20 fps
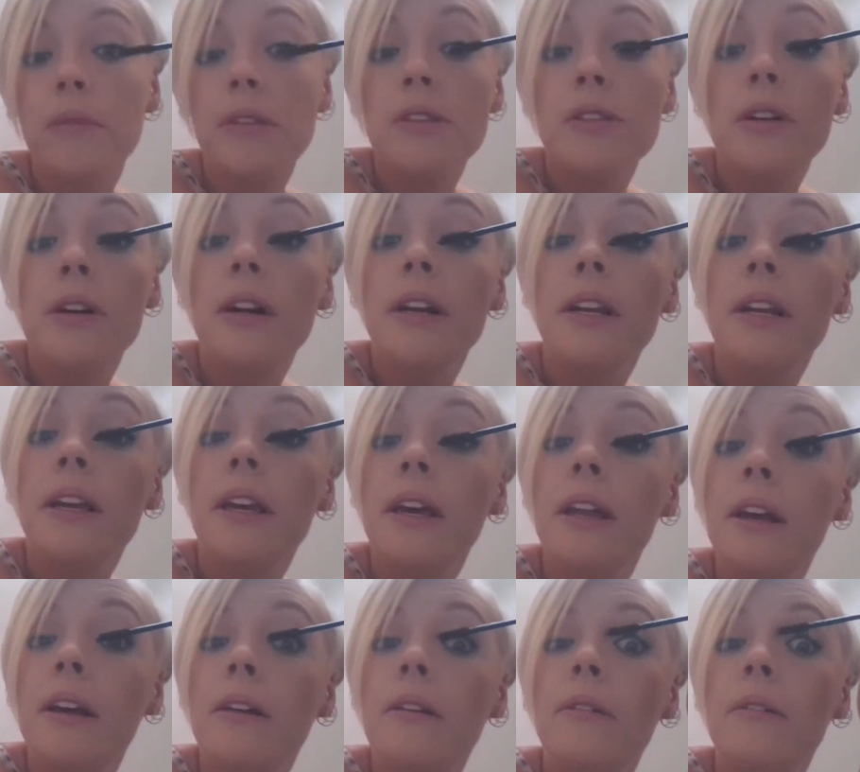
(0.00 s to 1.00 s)
Trying to get
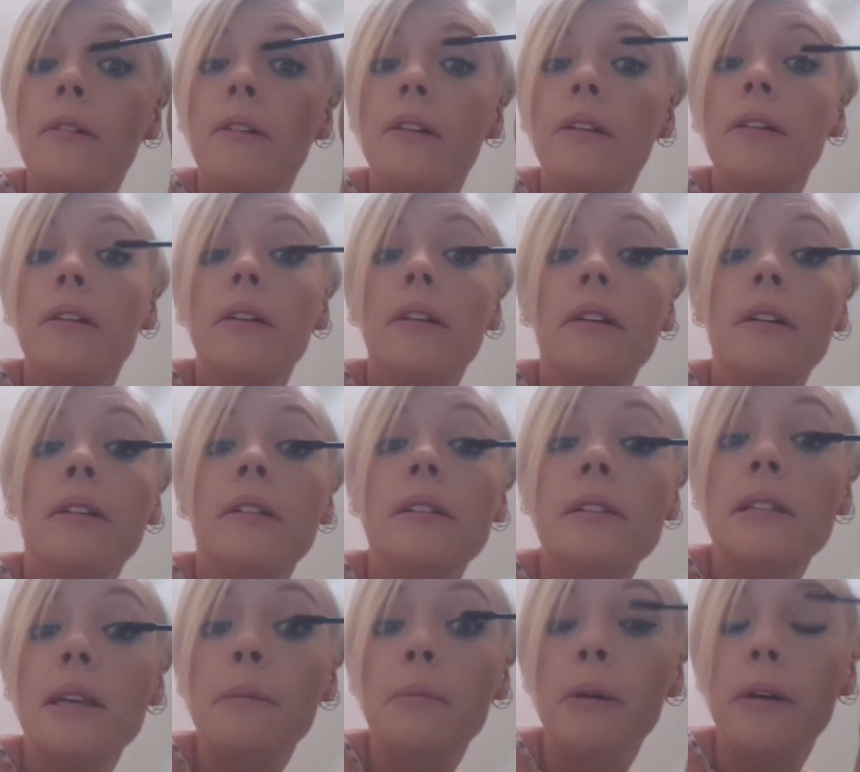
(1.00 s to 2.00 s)
a good
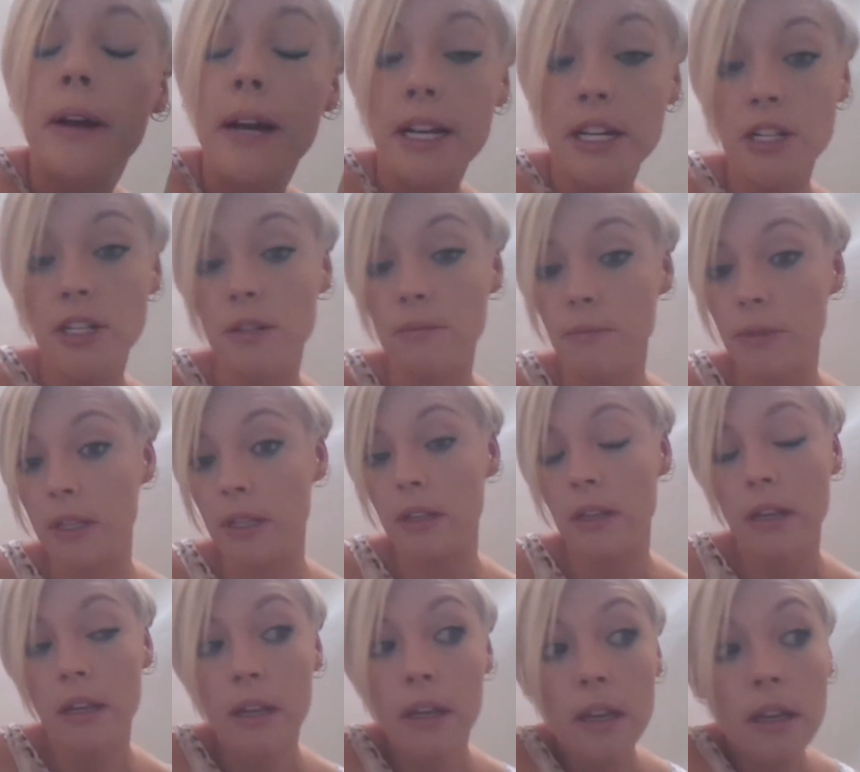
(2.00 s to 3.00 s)
separation with
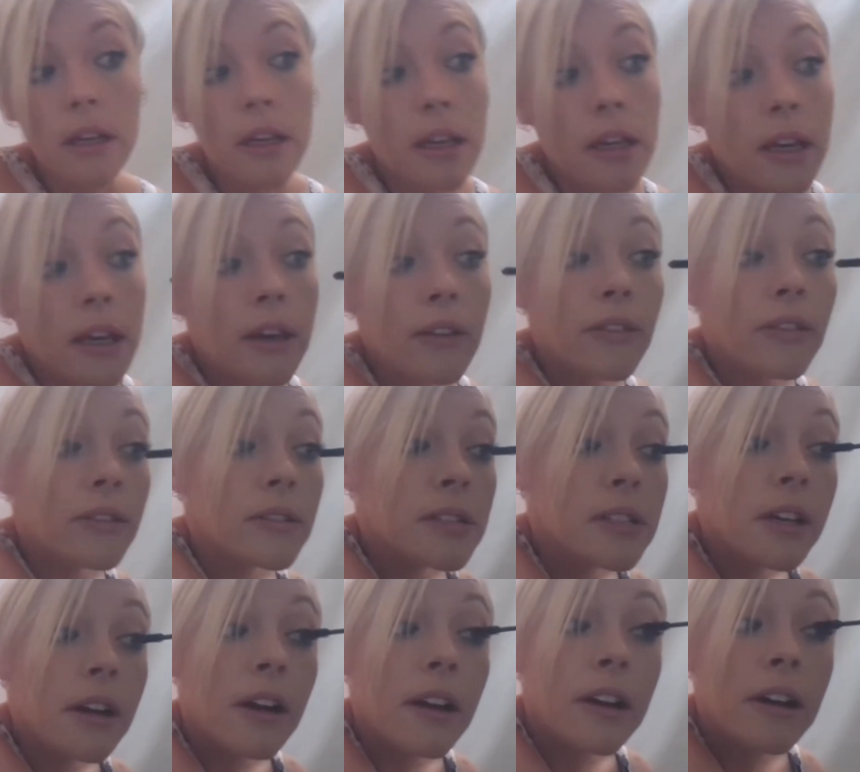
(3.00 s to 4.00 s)
everyone's
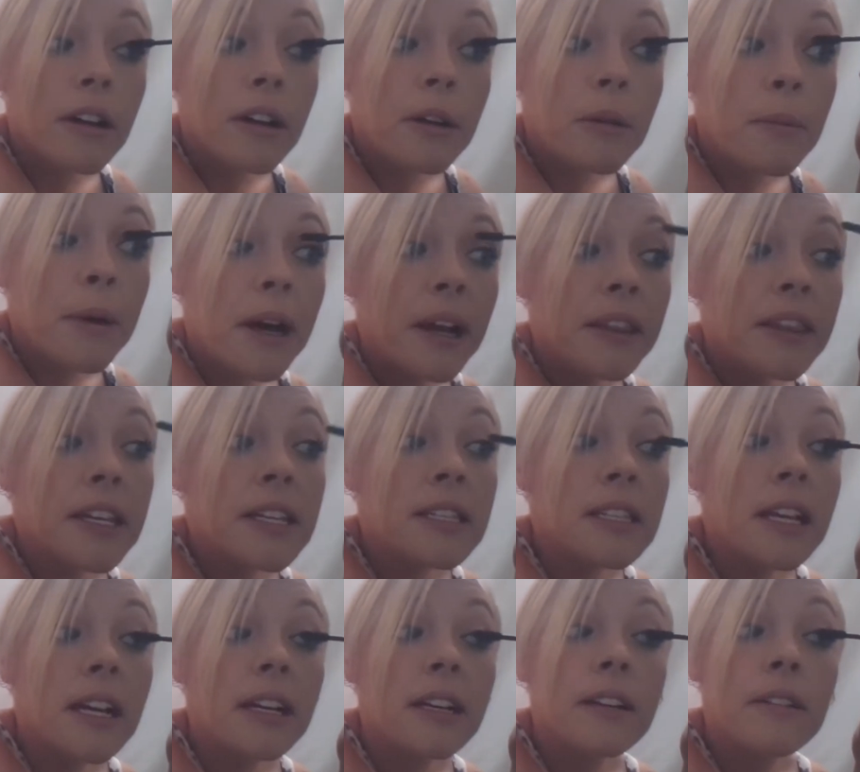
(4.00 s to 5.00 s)
going on about this
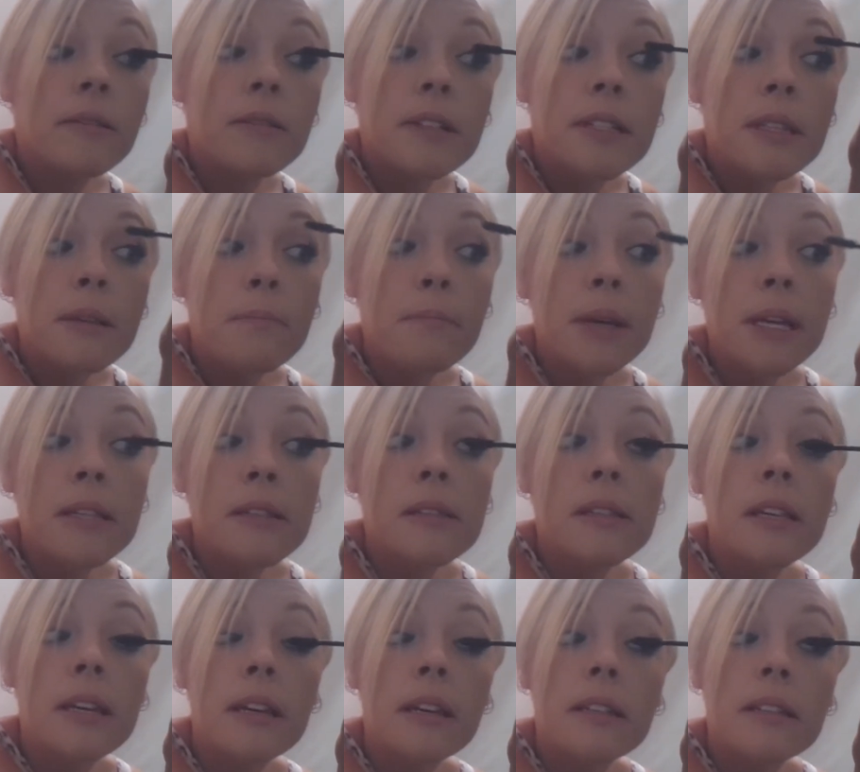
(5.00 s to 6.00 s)
like it was the best
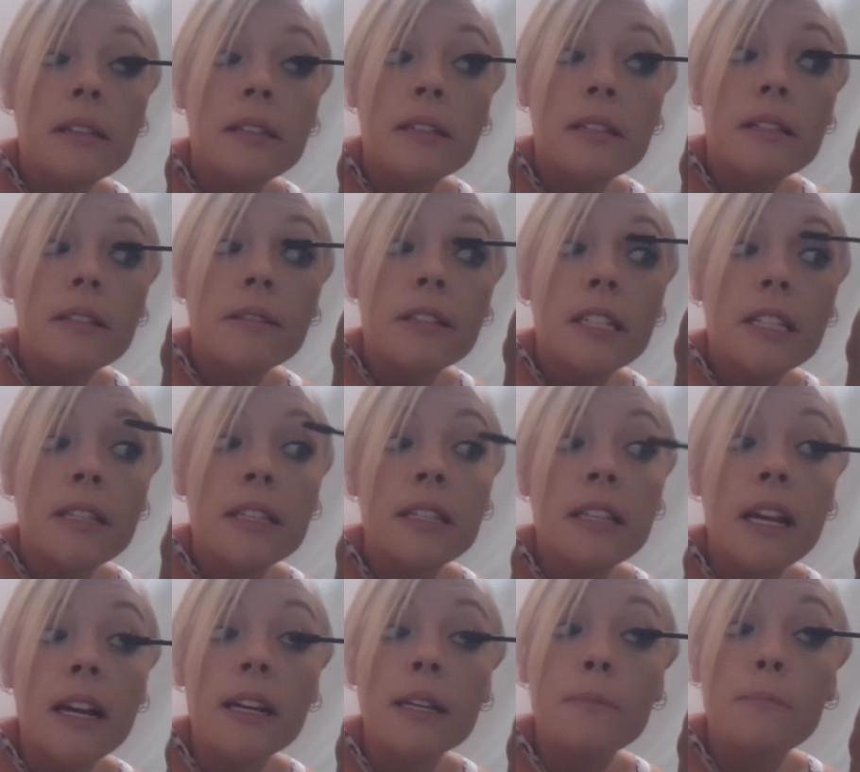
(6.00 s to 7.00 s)
thing since
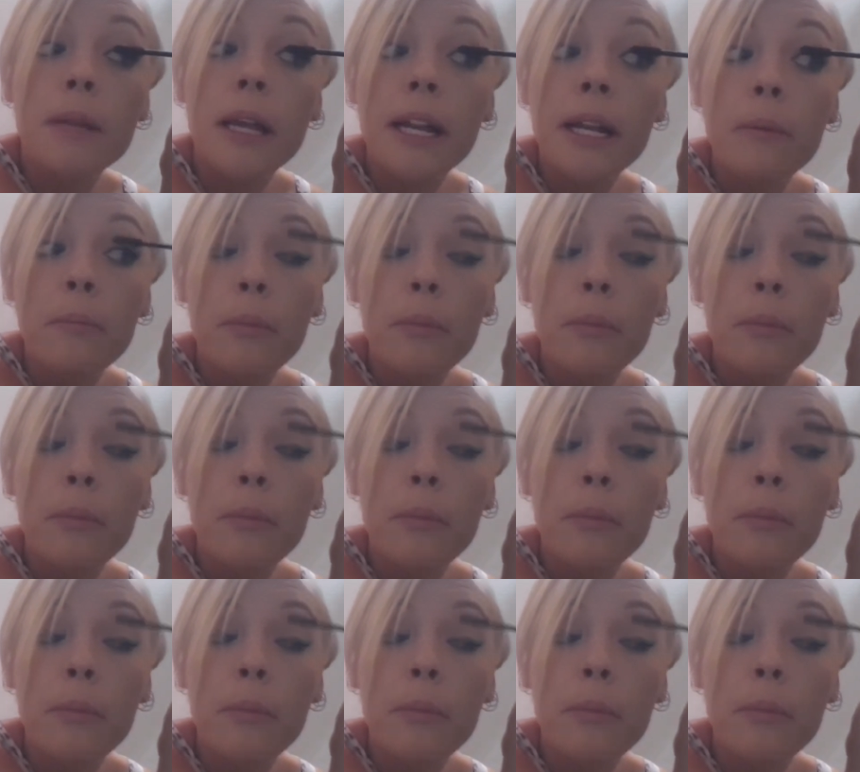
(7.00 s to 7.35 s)
sliced bloody